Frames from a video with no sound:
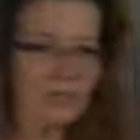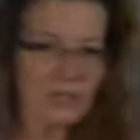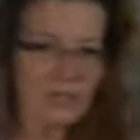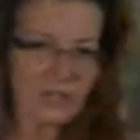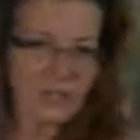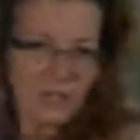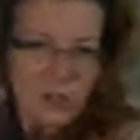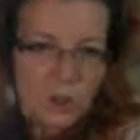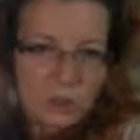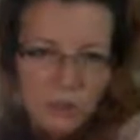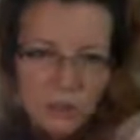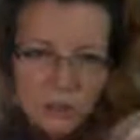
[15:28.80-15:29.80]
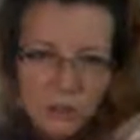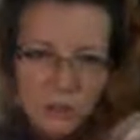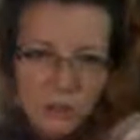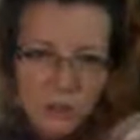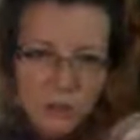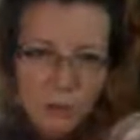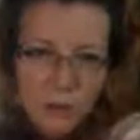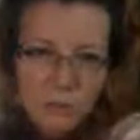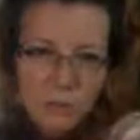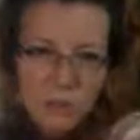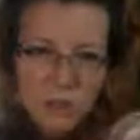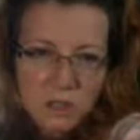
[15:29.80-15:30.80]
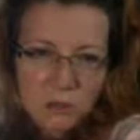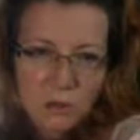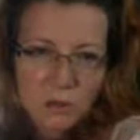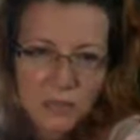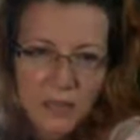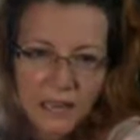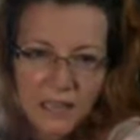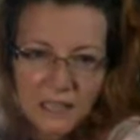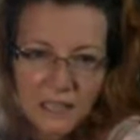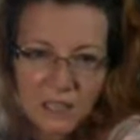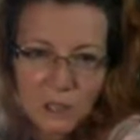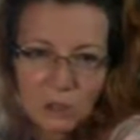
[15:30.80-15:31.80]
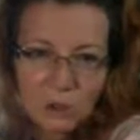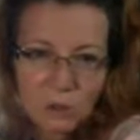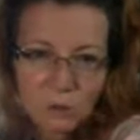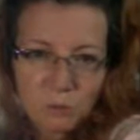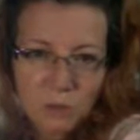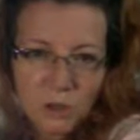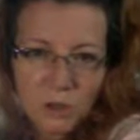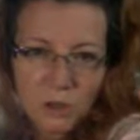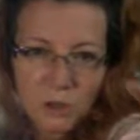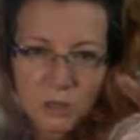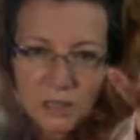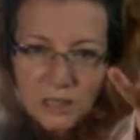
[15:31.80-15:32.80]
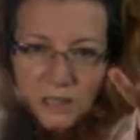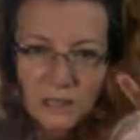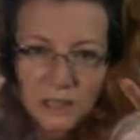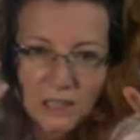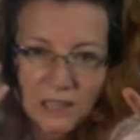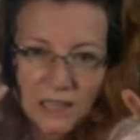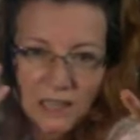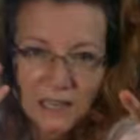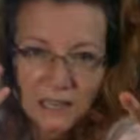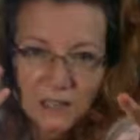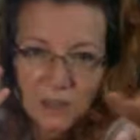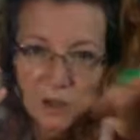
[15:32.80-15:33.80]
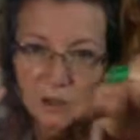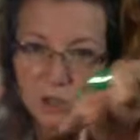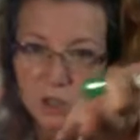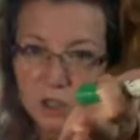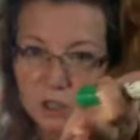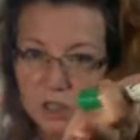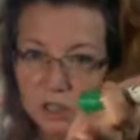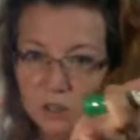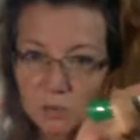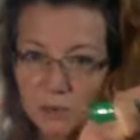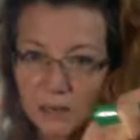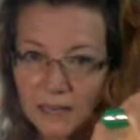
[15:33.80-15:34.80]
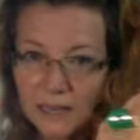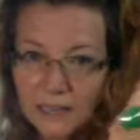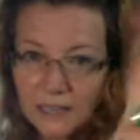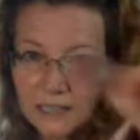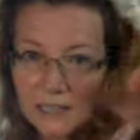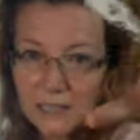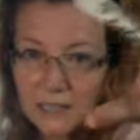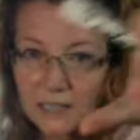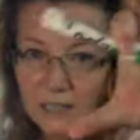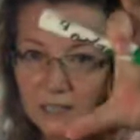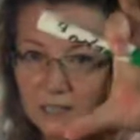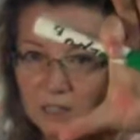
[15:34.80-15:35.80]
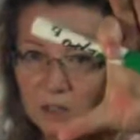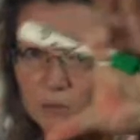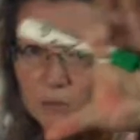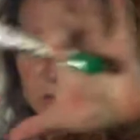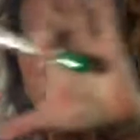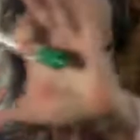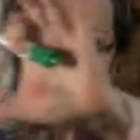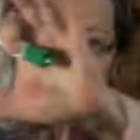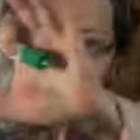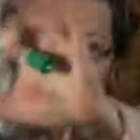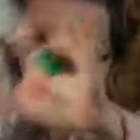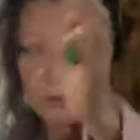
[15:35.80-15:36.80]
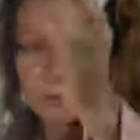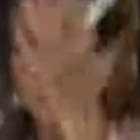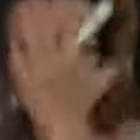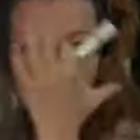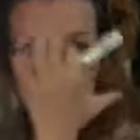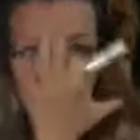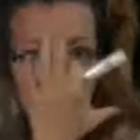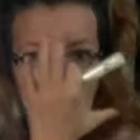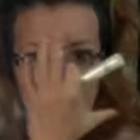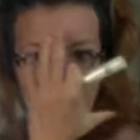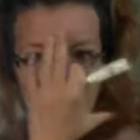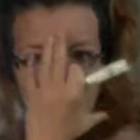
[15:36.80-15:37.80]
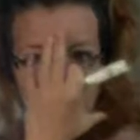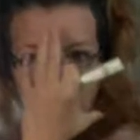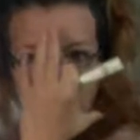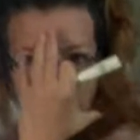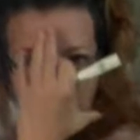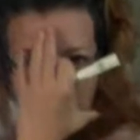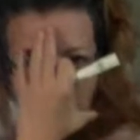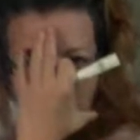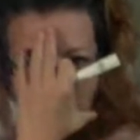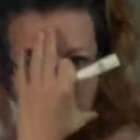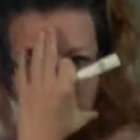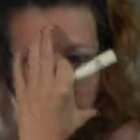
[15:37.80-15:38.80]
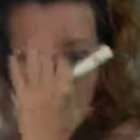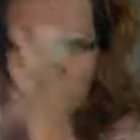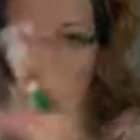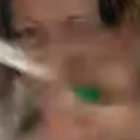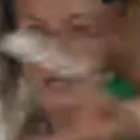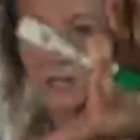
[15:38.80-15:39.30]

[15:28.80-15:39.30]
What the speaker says: like they shoot out the webs and stuff. So the hand here is bigger than the head. As you can see, as my hand can almost cover my whole face now. It can almost cover my whole face like this, but not